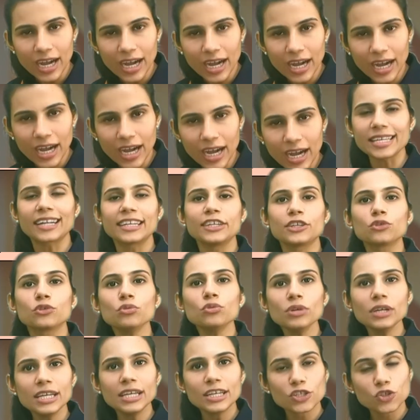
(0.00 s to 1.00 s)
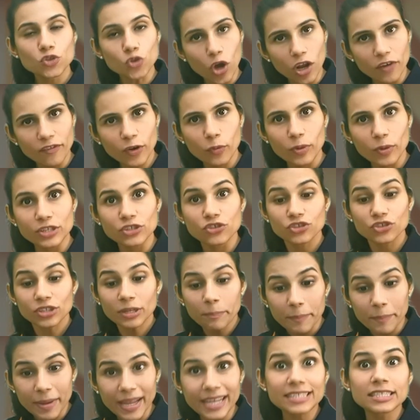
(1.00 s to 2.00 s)
how exactly to solve a
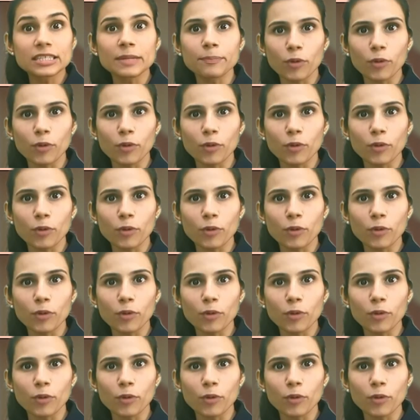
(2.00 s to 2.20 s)
question based